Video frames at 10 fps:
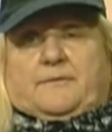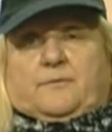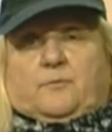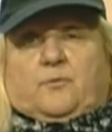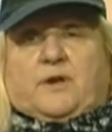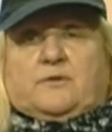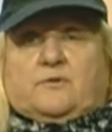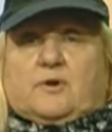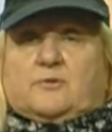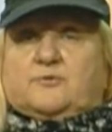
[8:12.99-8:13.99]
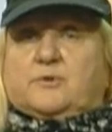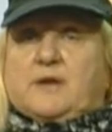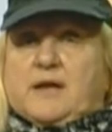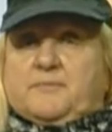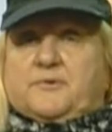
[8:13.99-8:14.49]
When you go to a
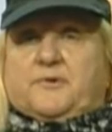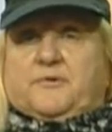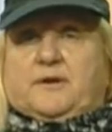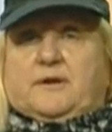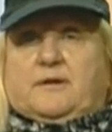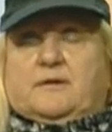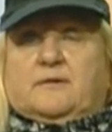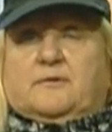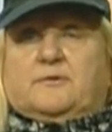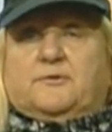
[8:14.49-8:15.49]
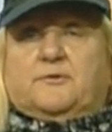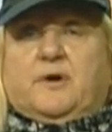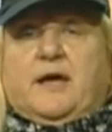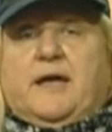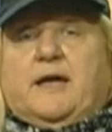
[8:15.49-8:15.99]
library, you
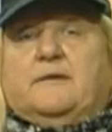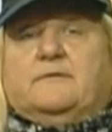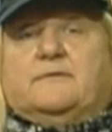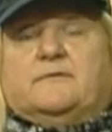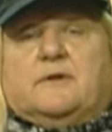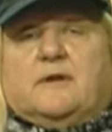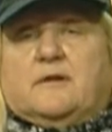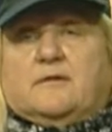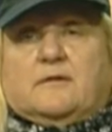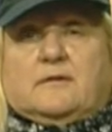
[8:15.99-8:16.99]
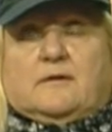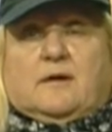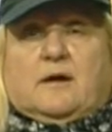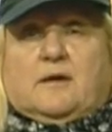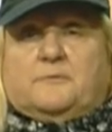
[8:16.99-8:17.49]
have
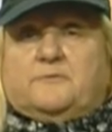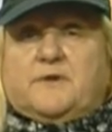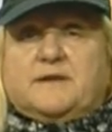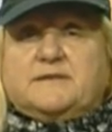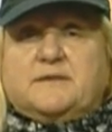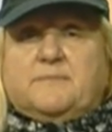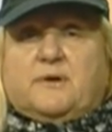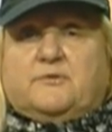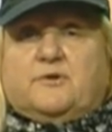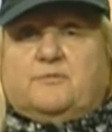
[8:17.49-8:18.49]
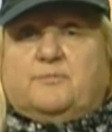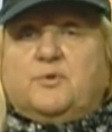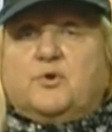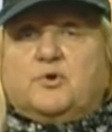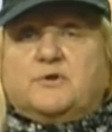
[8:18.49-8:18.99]
a vast amount of
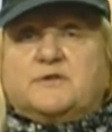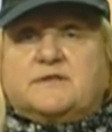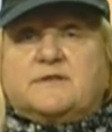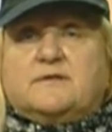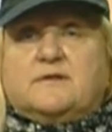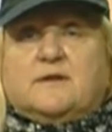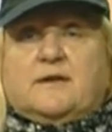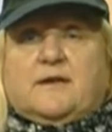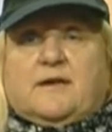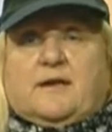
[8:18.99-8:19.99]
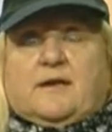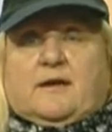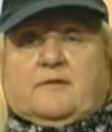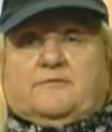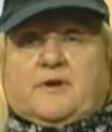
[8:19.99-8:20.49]
books
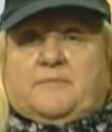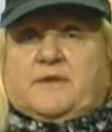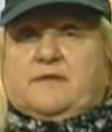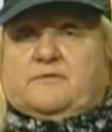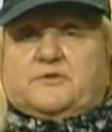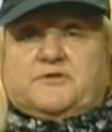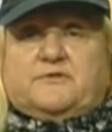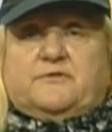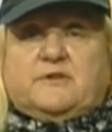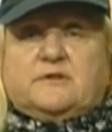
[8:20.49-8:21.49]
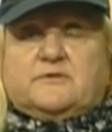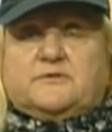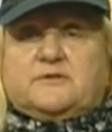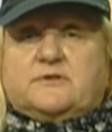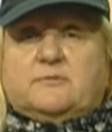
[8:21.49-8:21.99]
from diverse
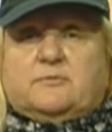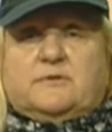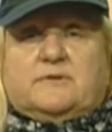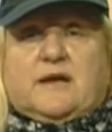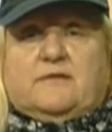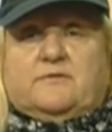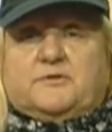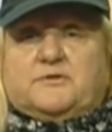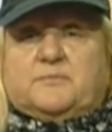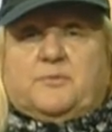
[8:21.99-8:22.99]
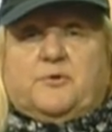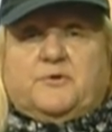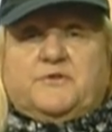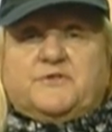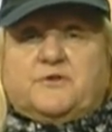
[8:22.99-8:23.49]
fields with diverse
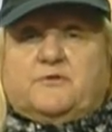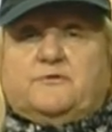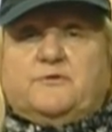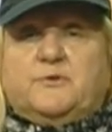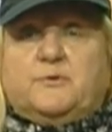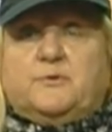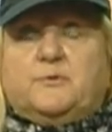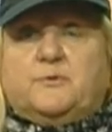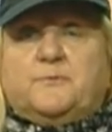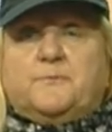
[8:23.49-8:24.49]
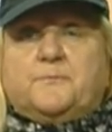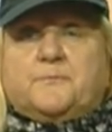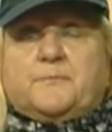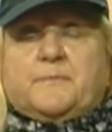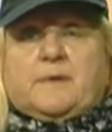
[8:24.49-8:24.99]
points of view
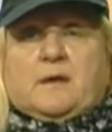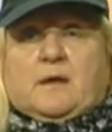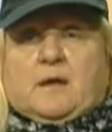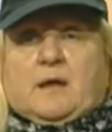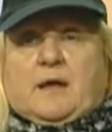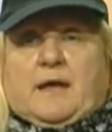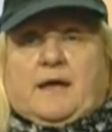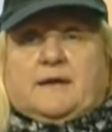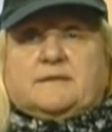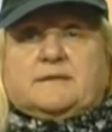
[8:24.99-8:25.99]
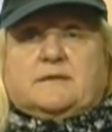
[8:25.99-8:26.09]
and